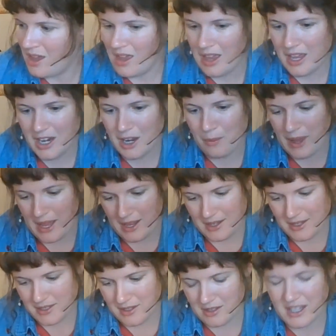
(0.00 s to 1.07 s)

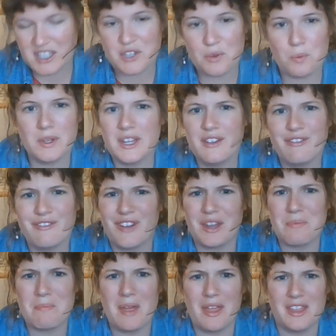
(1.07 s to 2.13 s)
Anyways, that's a really
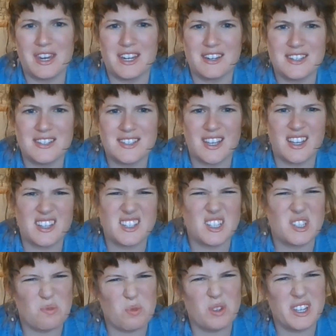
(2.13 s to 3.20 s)
fun melody to sing because
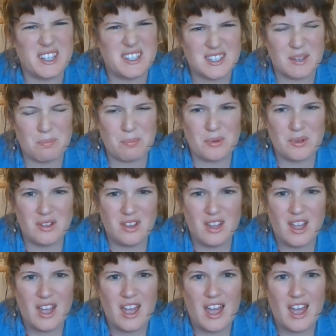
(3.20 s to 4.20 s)
it's really simple,